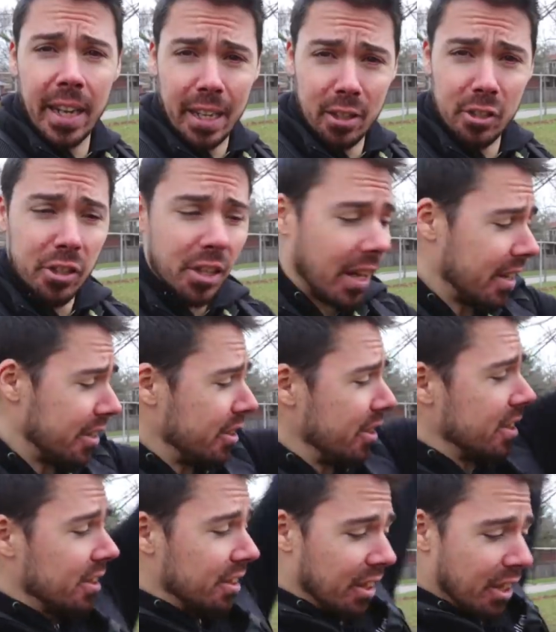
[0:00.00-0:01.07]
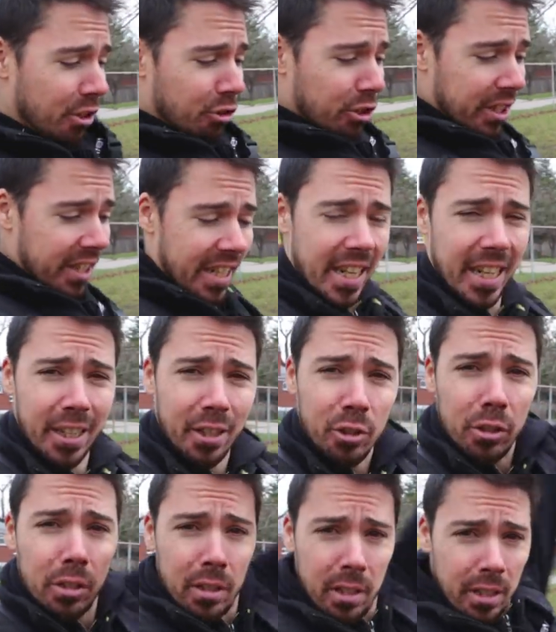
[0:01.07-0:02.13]
Calisthenics has literally
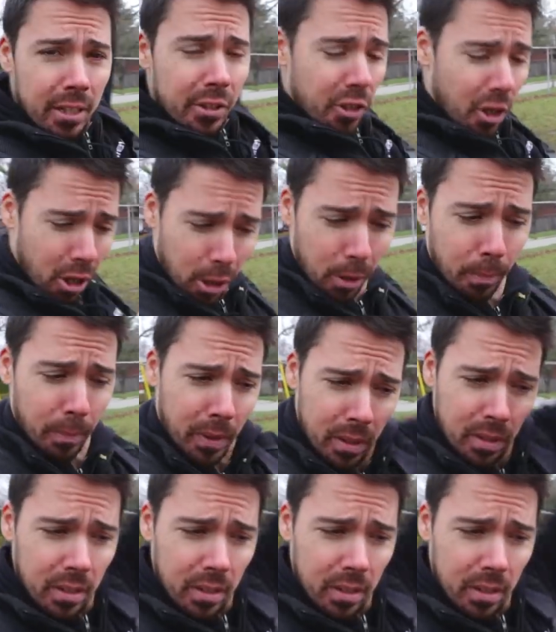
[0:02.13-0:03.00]
healed this arm.